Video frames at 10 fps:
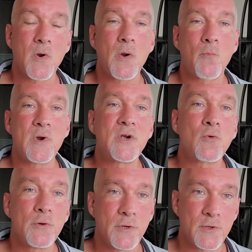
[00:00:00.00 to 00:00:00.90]

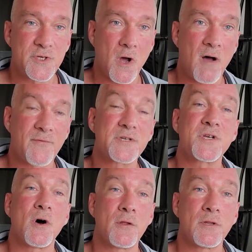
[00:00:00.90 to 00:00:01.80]
recruiter's office
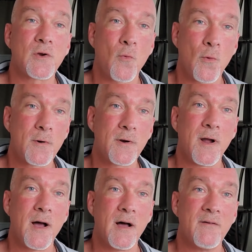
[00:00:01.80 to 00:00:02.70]
on the corner
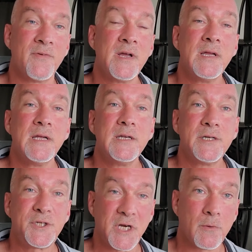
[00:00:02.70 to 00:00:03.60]
of
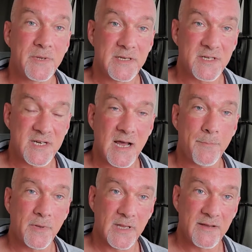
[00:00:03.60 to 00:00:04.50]
Shelby and
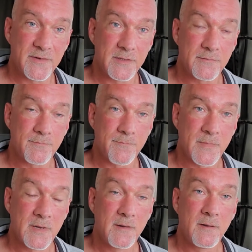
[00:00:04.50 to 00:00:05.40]
Stop 11,
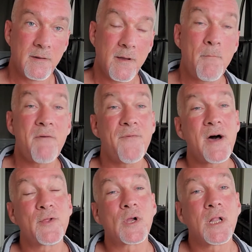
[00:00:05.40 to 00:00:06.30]
my
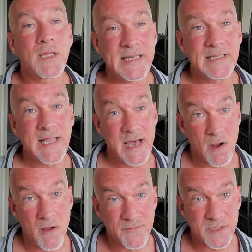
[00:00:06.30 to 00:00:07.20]
father cleaned that
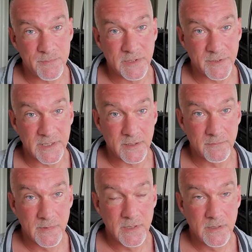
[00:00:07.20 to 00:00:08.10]
office building.
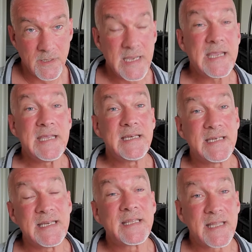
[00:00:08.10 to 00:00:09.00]
He
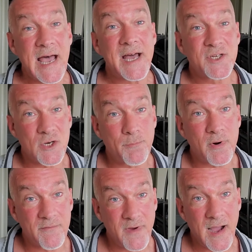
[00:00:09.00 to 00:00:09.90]
did that to
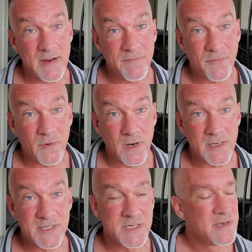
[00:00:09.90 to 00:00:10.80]
provide for
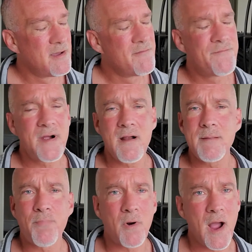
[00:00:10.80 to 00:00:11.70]
us. Very
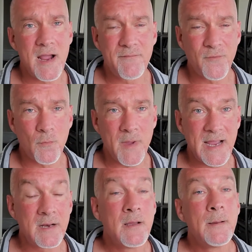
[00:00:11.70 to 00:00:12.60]
prideful
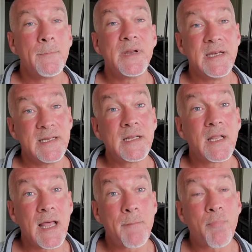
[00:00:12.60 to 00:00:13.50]
man, but he didn't
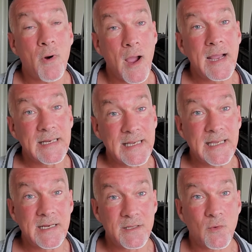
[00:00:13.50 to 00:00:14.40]
let pride get
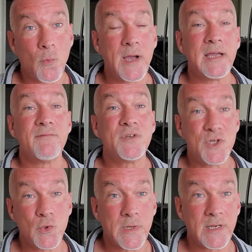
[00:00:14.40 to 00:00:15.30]
in the way of
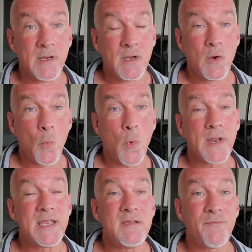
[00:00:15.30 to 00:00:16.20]
doing what
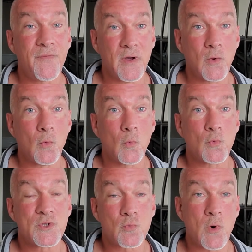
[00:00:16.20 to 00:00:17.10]
he felt
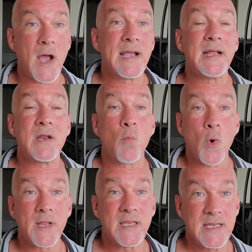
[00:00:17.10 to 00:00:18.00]
was right and
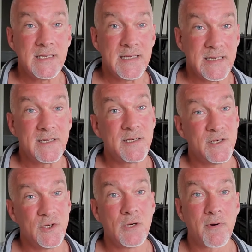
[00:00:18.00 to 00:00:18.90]
what he needed to
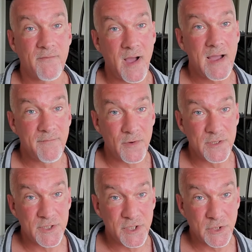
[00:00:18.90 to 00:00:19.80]
do to provide for
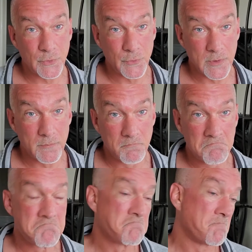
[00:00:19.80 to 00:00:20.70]
his children.
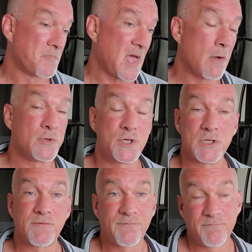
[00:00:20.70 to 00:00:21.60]
I was
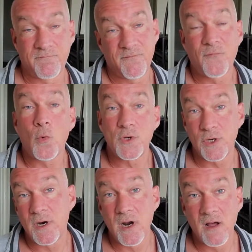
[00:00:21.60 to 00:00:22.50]
just
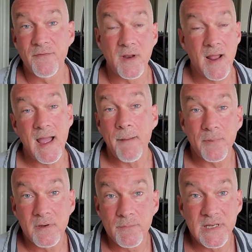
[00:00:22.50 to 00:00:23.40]
fortunate enough that I happened
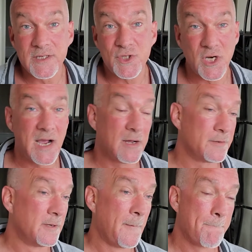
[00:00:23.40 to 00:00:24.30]
to be his child.
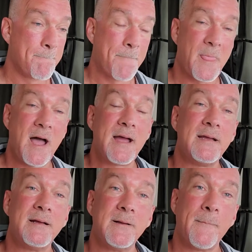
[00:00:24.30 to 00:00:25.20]

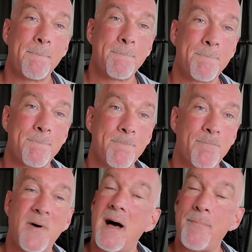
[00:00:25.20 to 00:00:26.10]

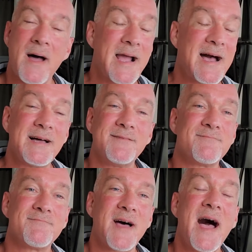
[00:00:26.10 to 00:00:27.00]
Pop, I
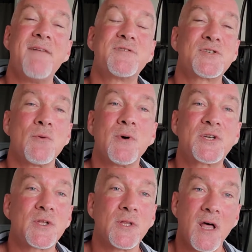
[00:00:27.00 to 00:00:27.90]
have so
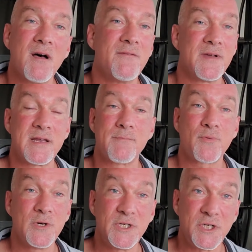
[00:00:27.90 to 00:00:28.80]
much love and
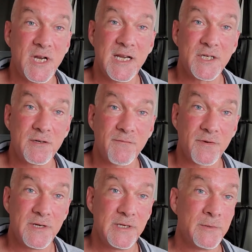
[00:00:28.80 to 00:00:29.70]
appreciation for
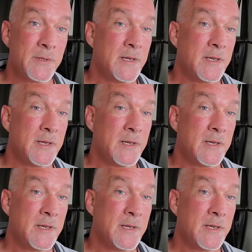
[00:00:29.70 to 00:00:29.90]
you.